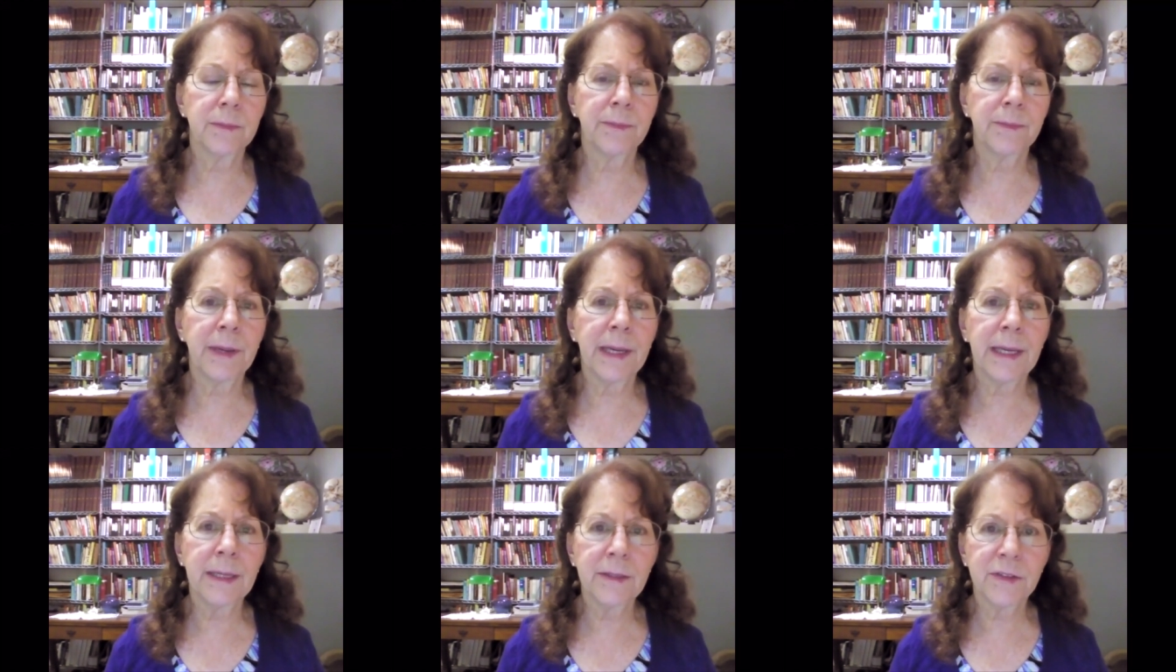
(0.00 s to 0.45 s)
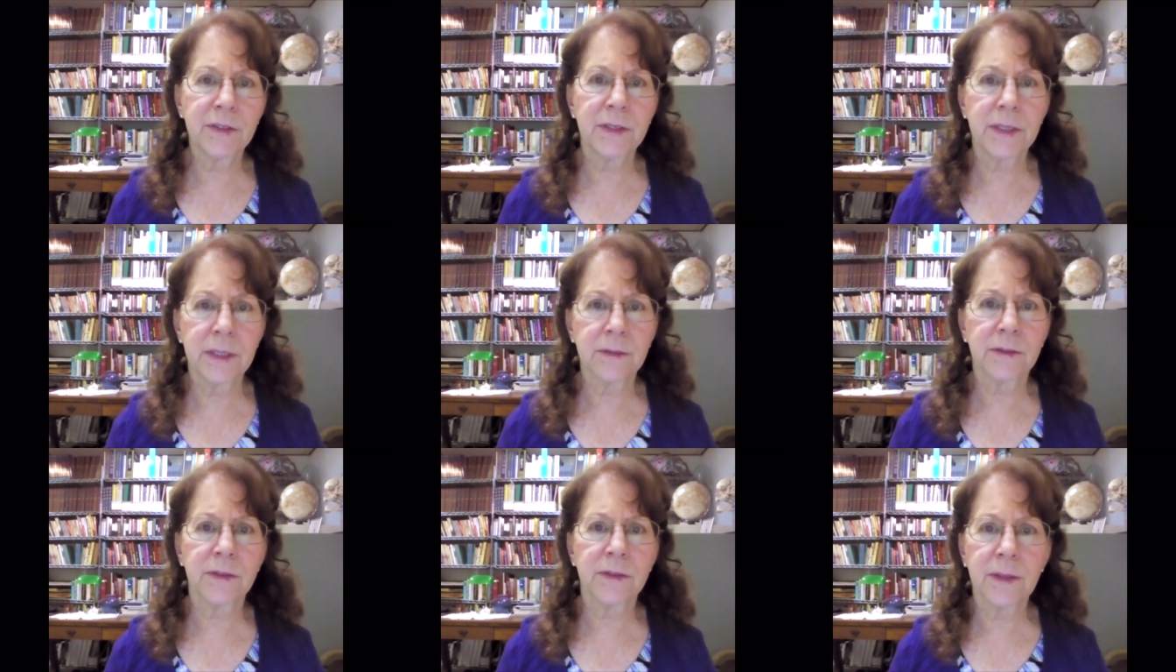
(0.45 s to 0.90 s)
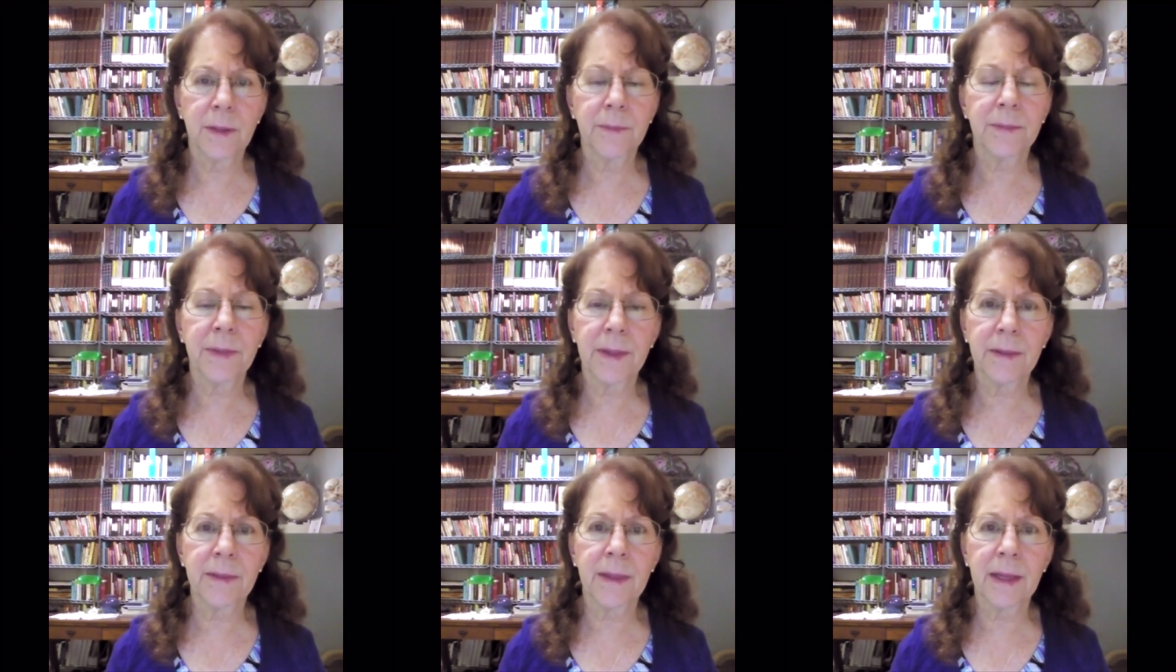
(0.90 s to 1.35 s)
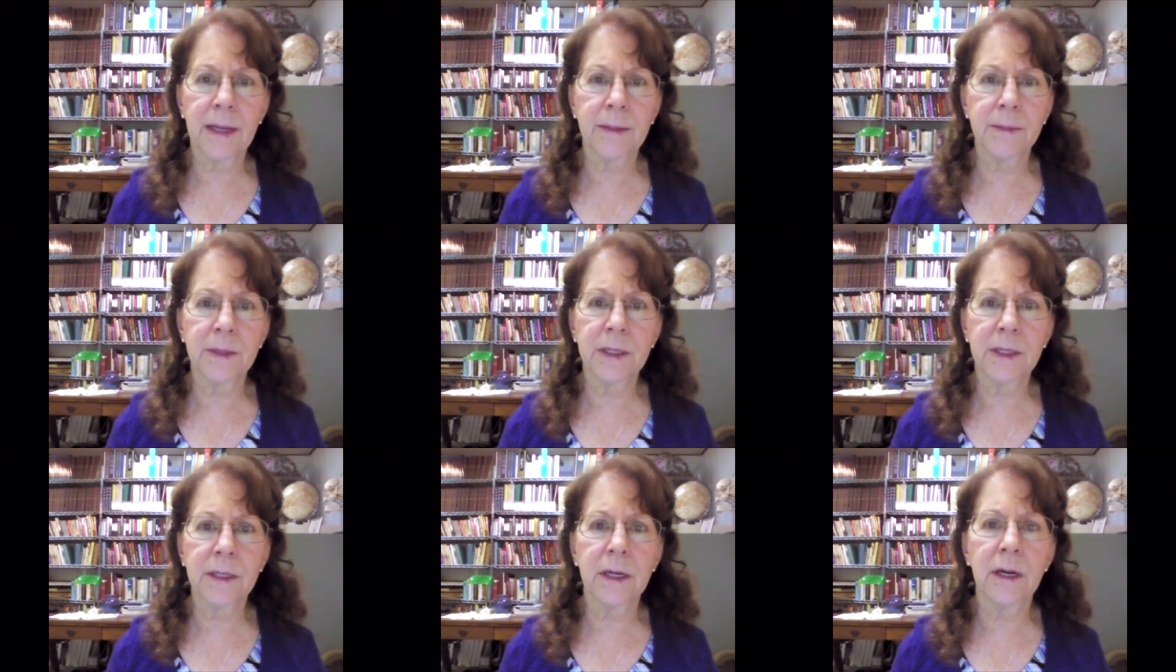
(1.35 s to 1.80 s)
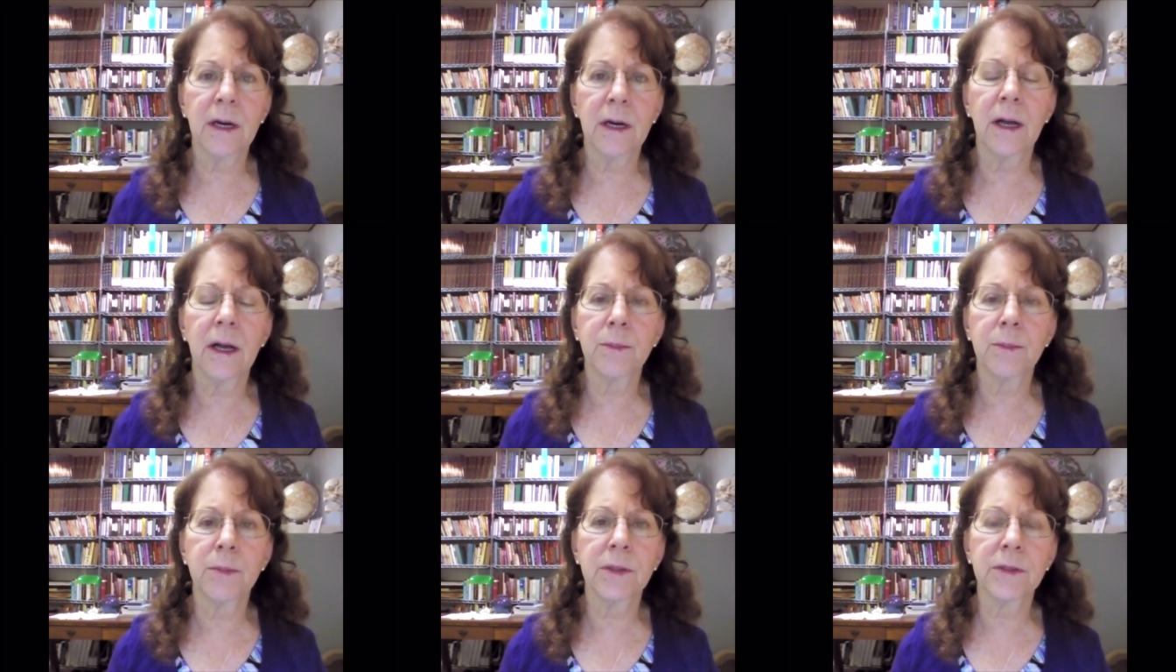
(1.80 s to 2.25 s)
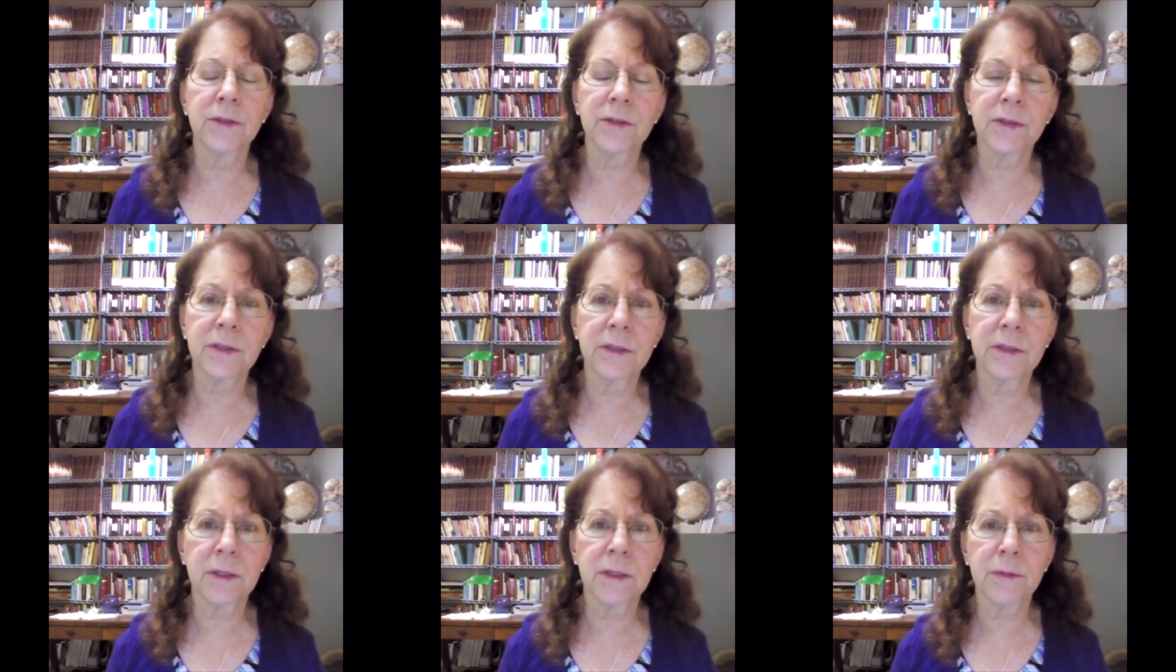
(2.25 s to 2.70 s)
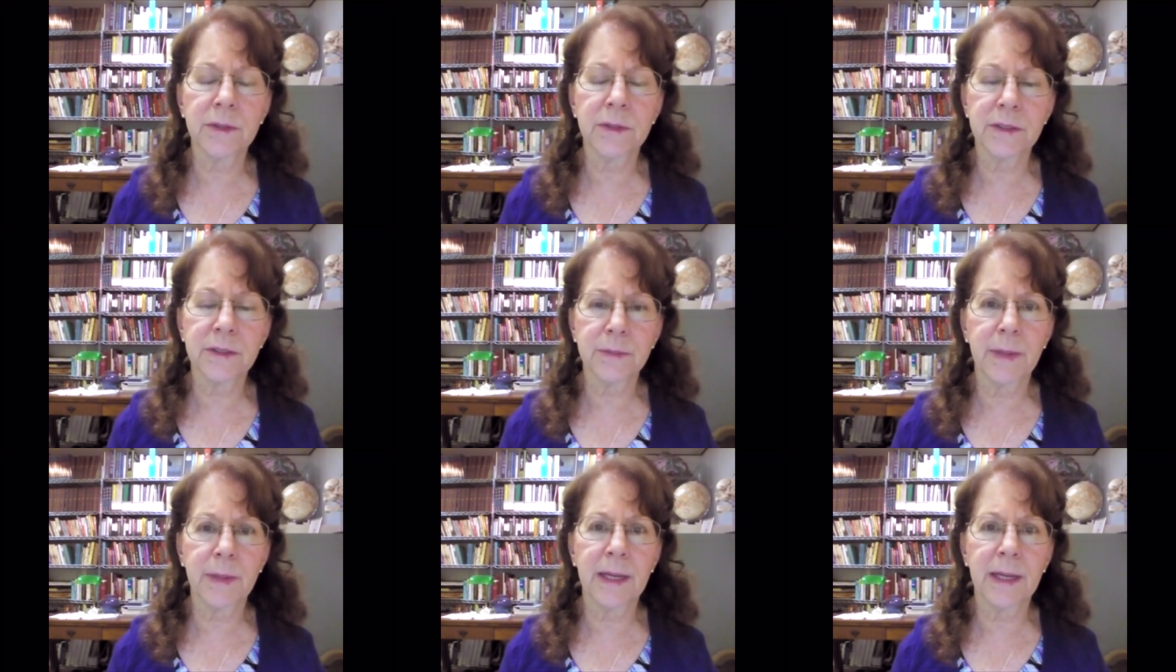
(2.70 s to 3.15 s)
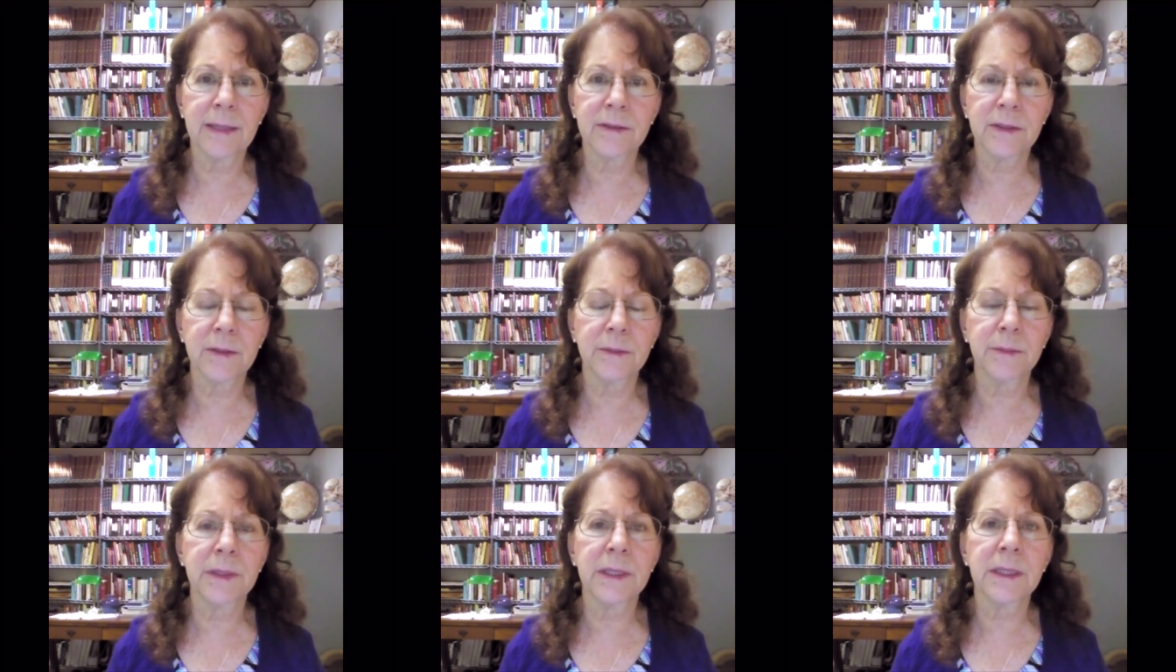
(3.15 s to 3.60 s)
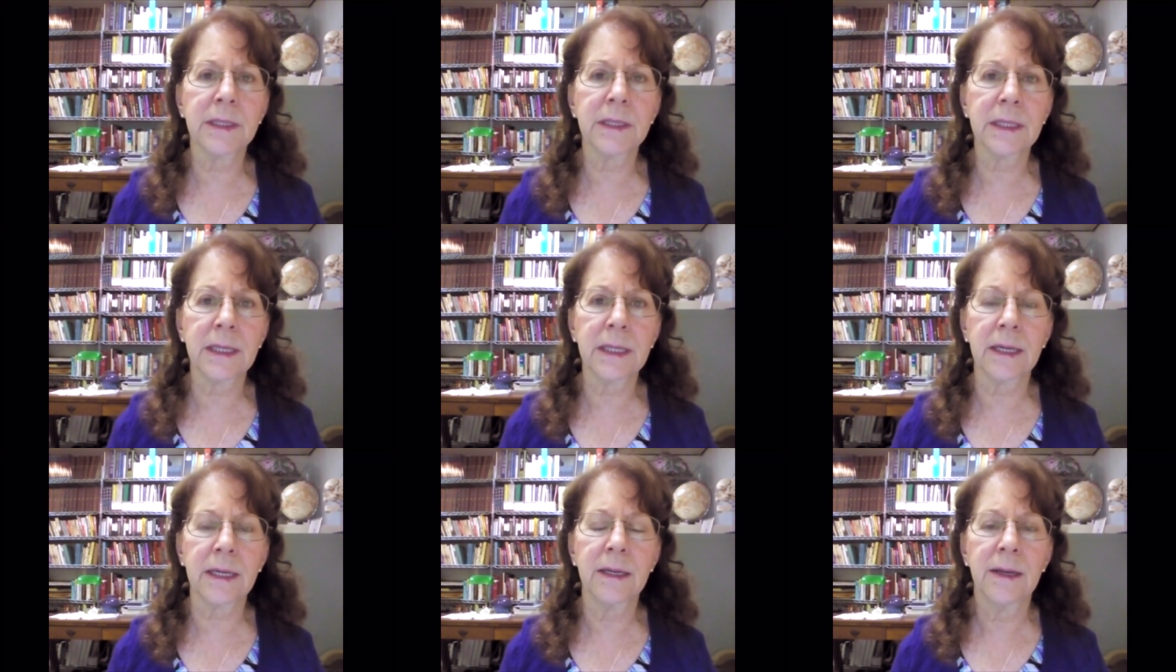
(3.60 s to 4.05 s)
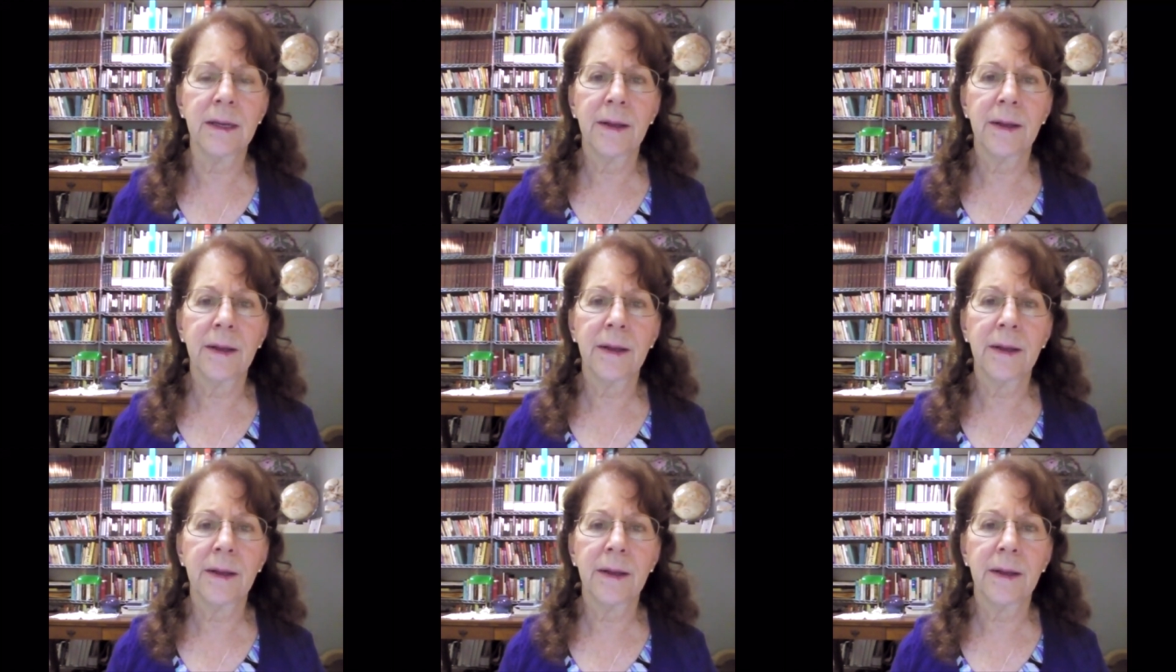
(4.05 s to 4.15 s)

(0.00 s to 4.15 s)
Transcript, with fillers: based in something that I'm going to call personal responsibility.